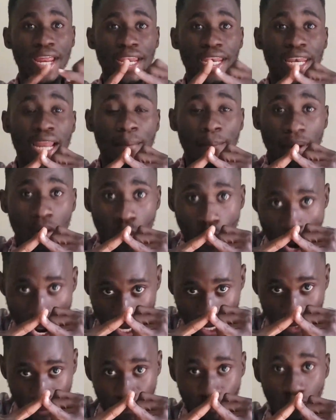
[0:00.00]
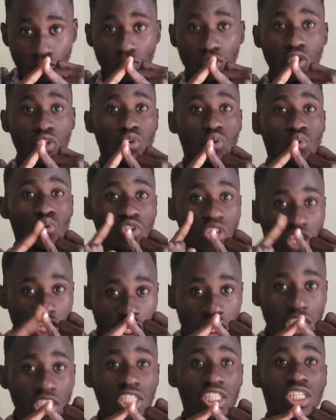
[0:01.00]
Number 1, you
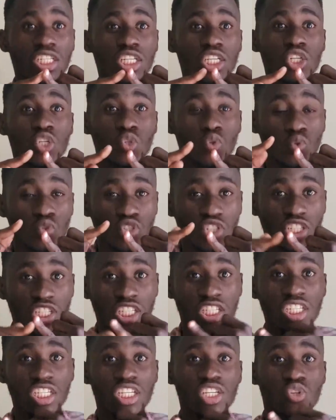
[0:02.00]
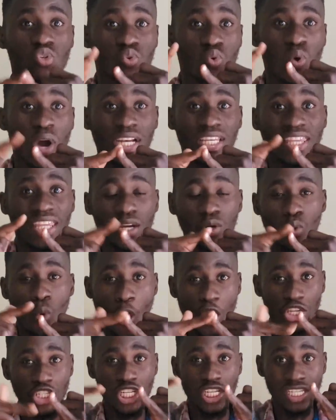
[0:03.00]
need to stick to what the
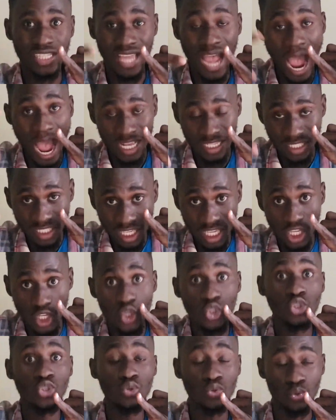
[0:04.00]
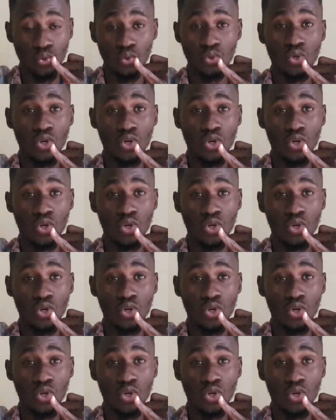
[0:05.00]
question is asking you to do.